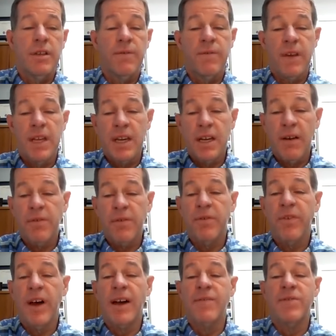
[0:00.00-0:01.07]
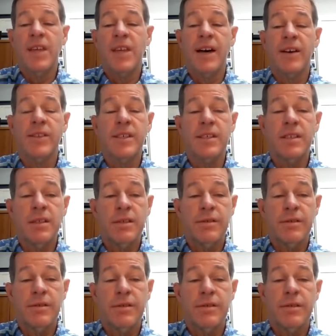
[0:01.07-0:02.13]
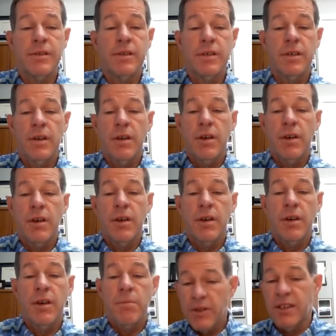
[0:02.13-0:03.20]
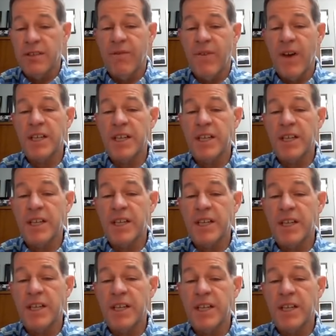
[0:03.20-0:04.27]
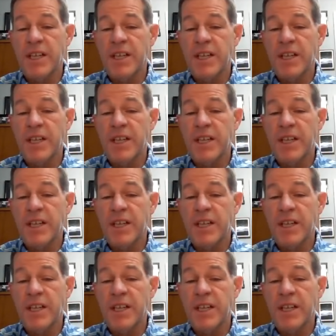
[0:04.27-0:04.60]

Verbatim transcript: the feeding of the 5,000, Peter's confession,